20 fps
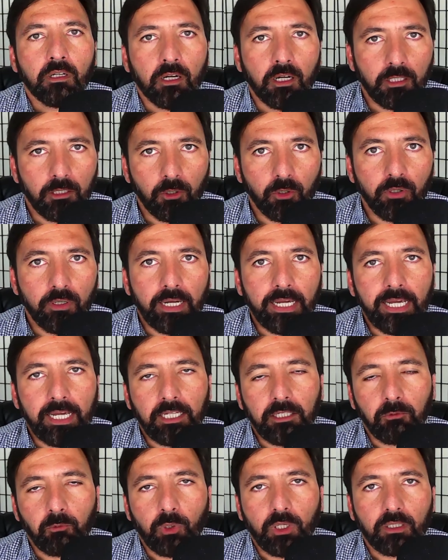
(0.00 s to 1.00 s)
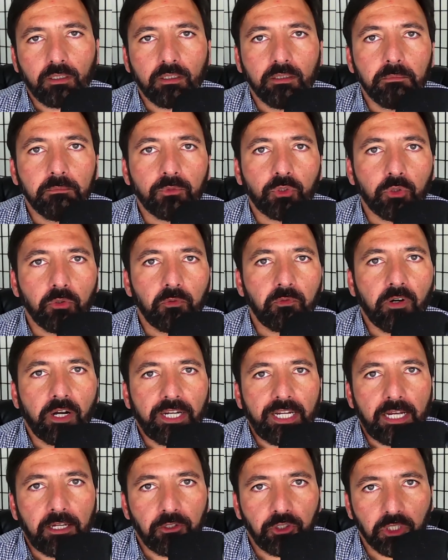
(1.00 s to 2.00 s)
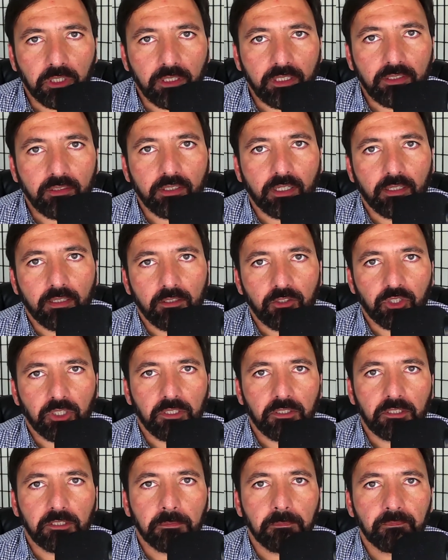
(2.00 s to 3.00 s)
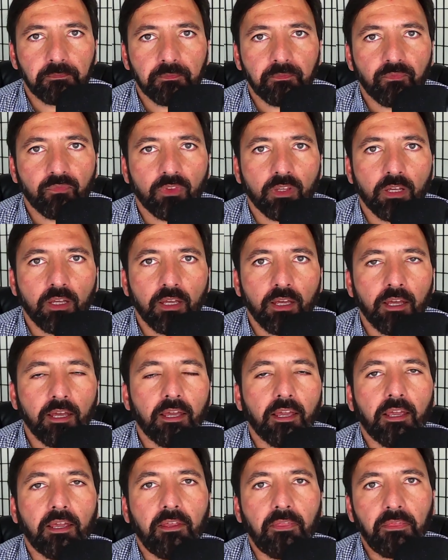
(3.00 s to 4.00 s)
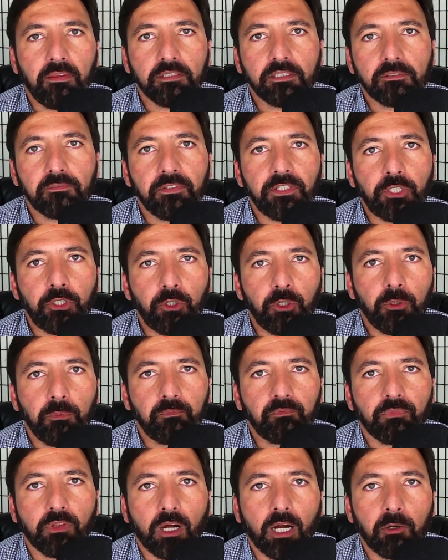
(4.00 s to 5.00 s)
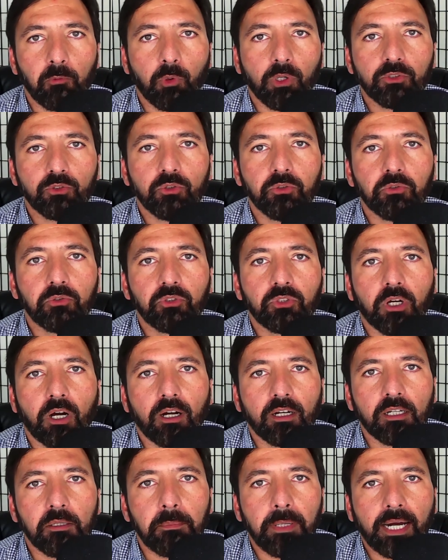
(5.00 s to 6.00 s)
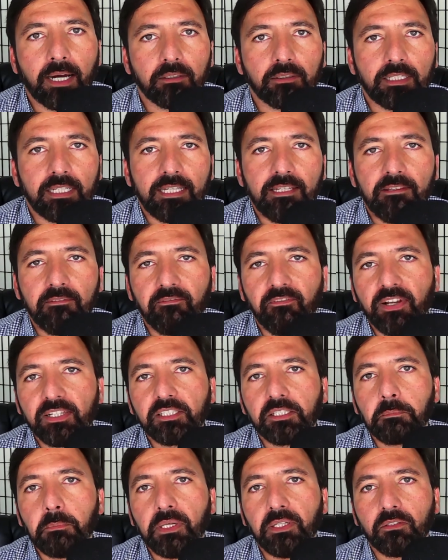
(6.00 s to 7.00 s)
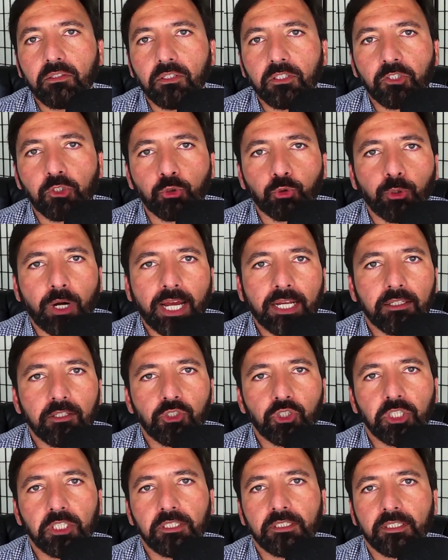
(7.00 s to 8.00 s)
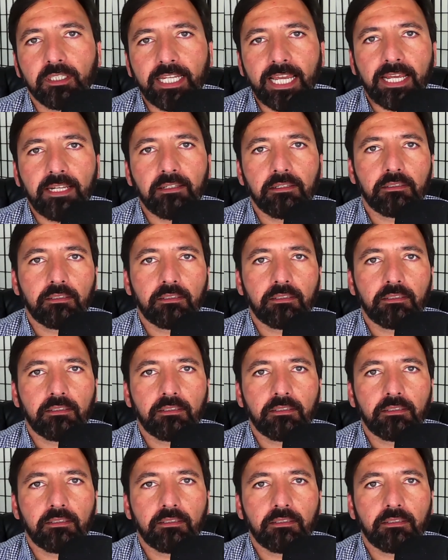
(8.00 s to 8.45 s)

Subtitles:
Hello and welcome to Financial Intelligence. In this video, I want to talk about investment strategies against